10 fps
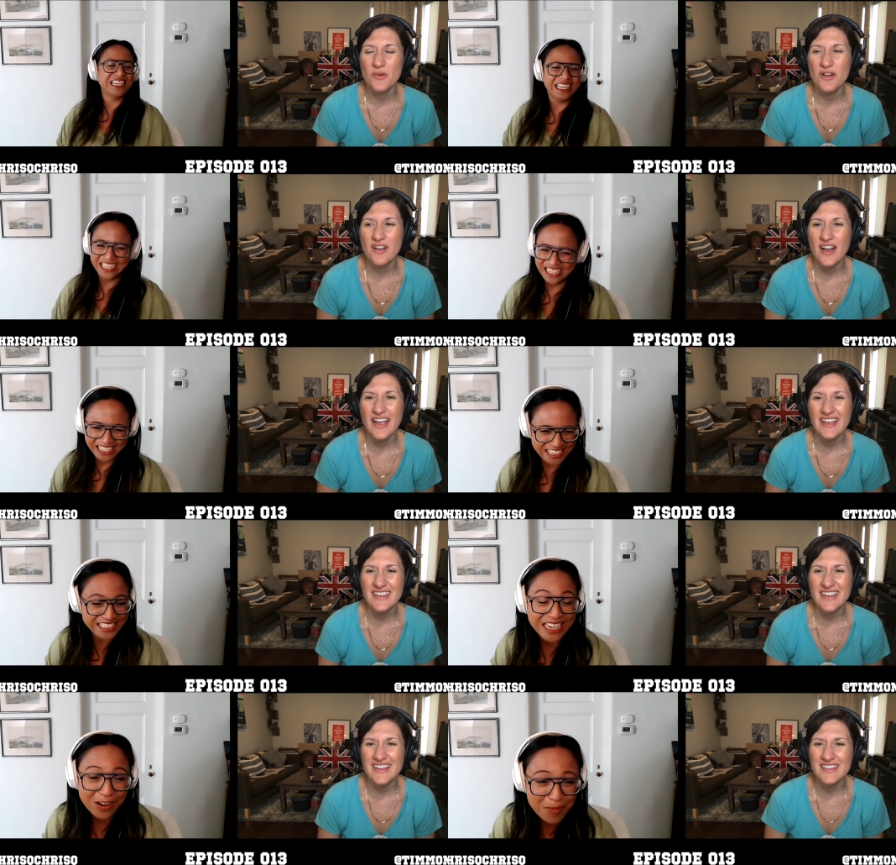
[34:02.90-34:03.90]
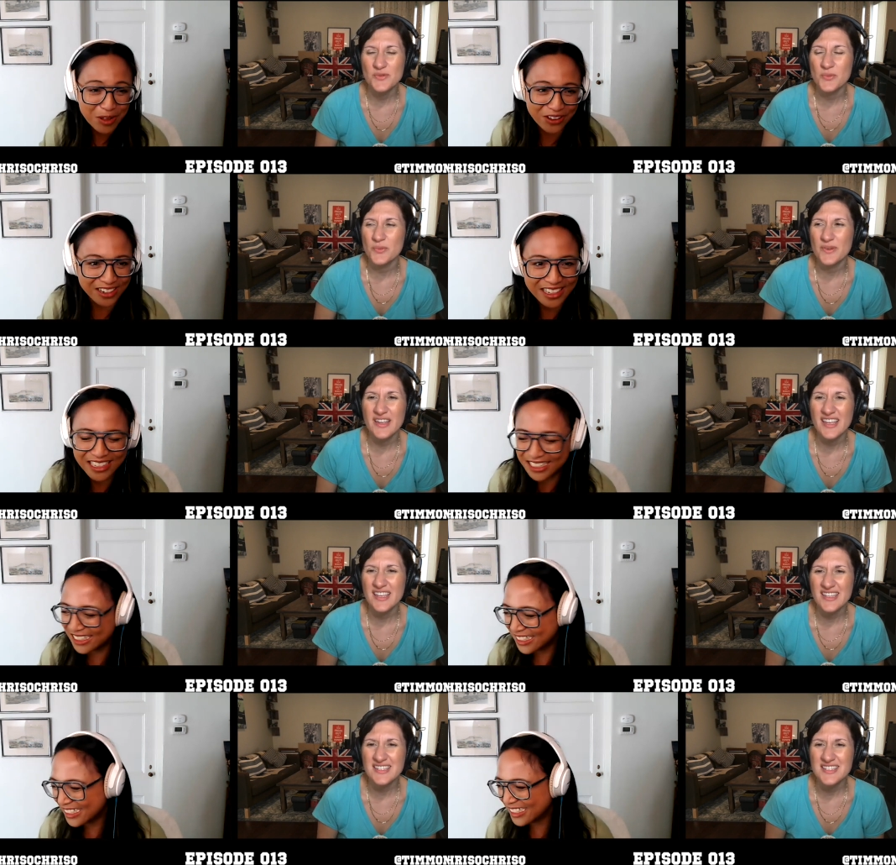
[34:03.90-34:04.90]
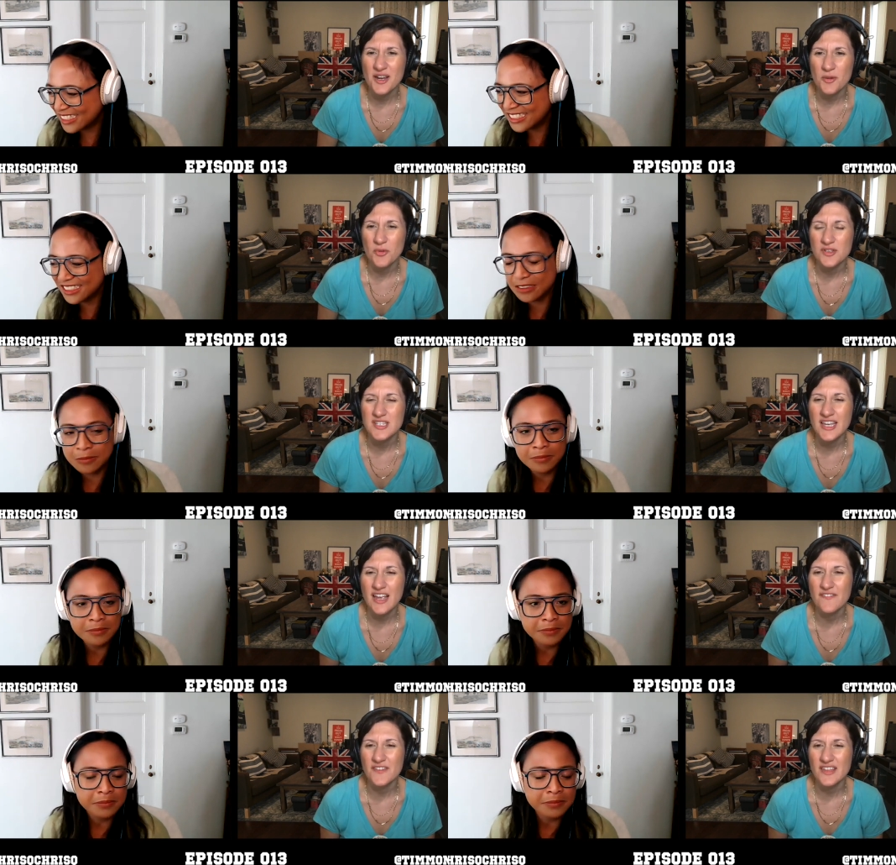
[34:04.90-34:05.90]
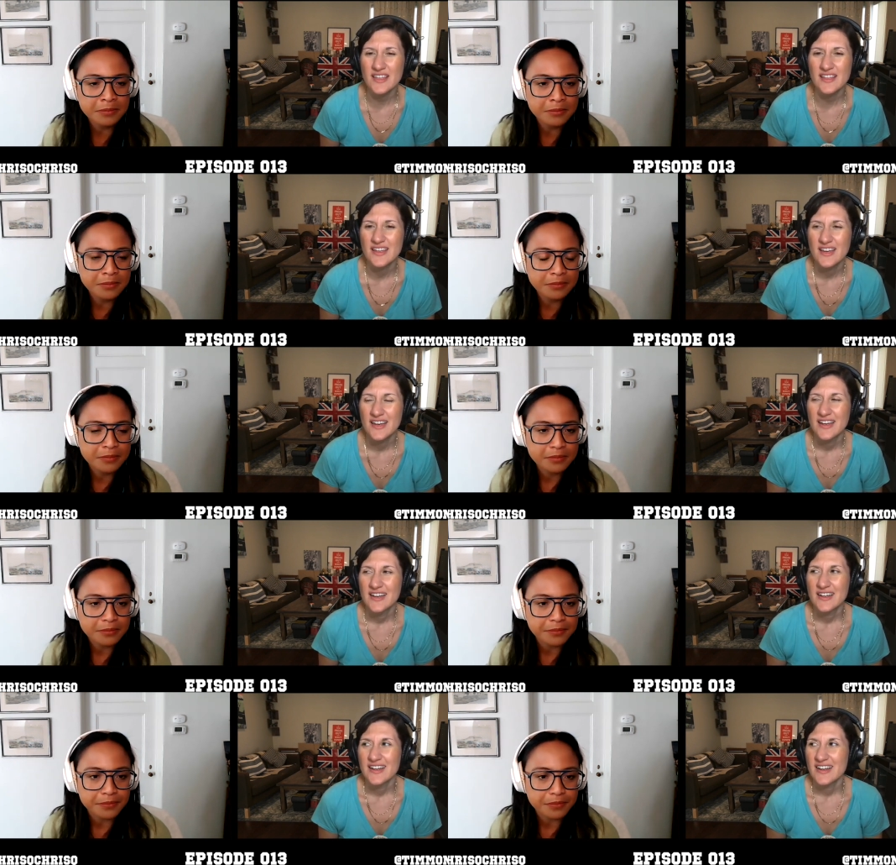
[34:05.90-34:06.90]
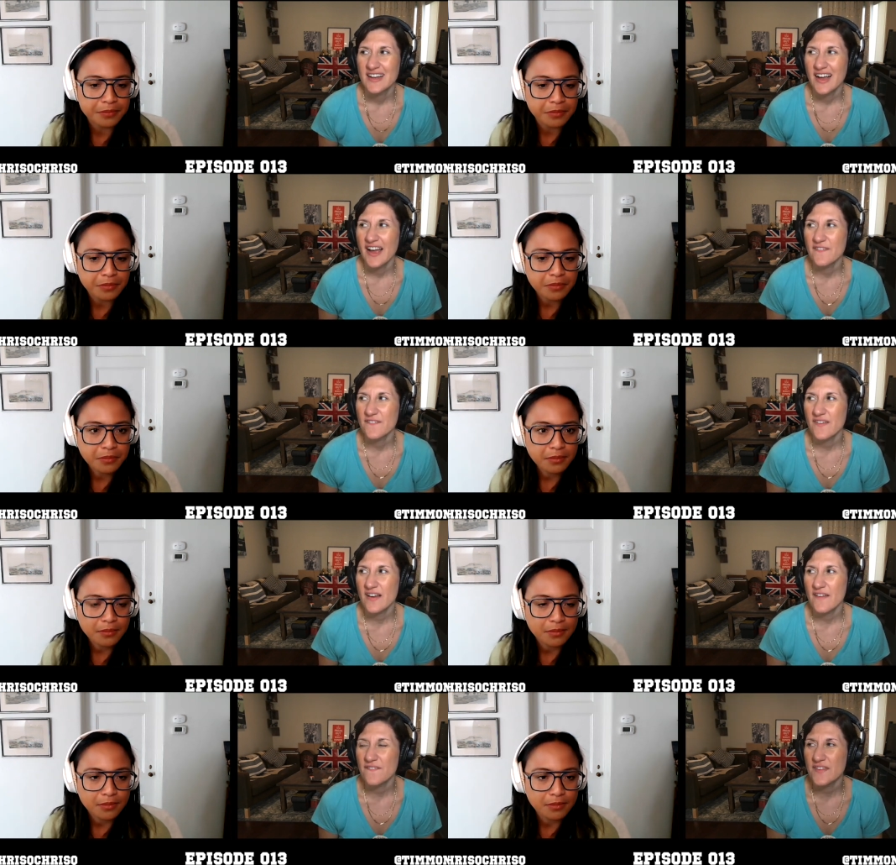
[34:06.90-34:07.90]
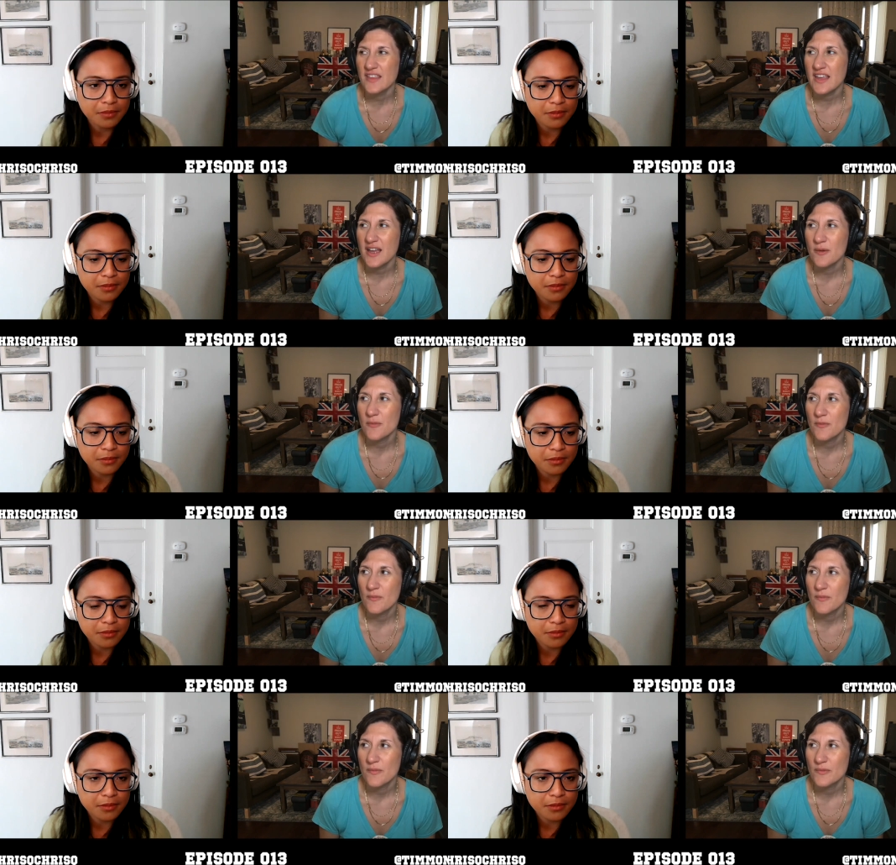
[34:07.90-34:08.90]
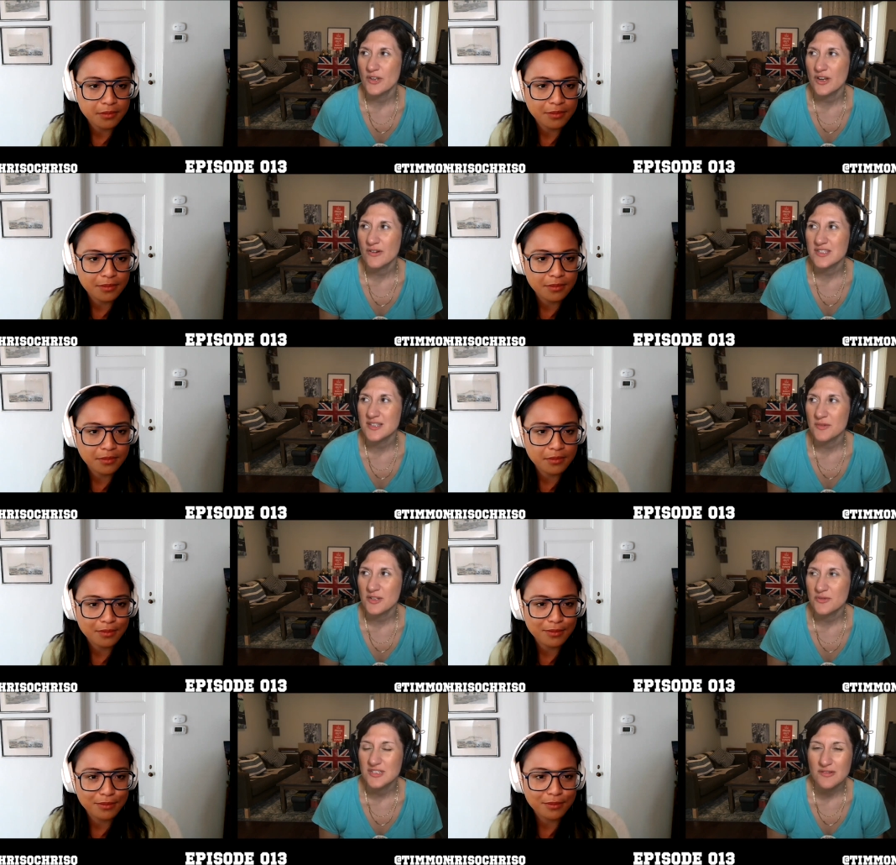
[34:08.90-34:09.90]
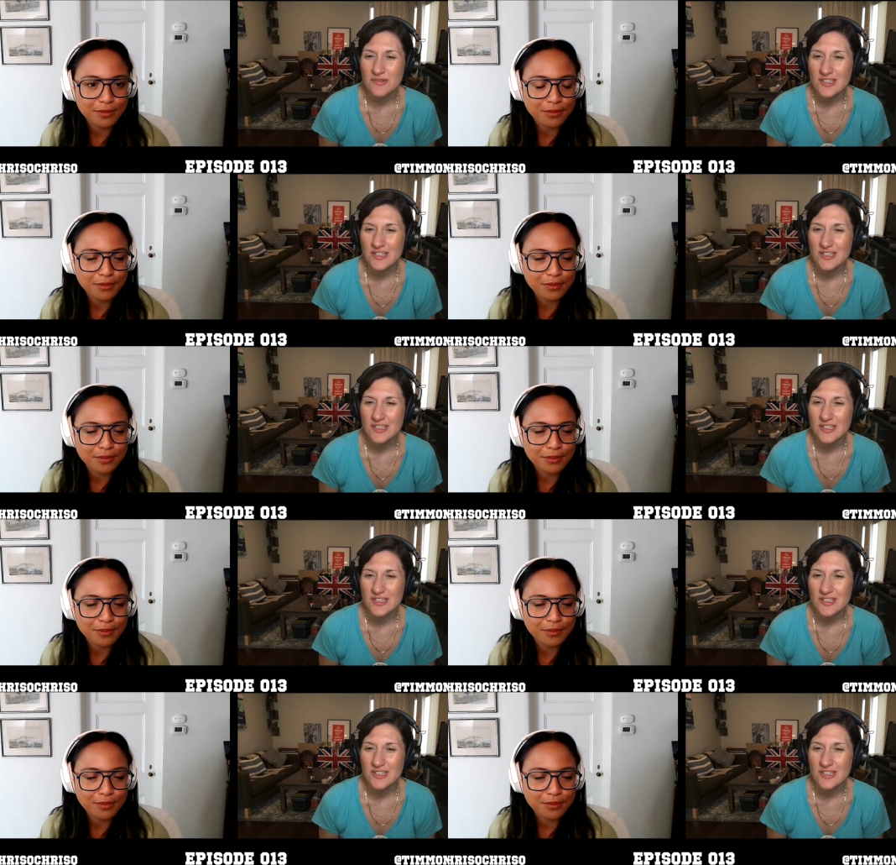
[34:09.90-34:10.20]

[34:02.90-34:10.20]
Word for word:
Speaker 1: well I,
Speaker 2: it's terrible
Speaker 1: it's, it is terrible it's like i feel like i i feel like i'm you know, as somebody who didn't really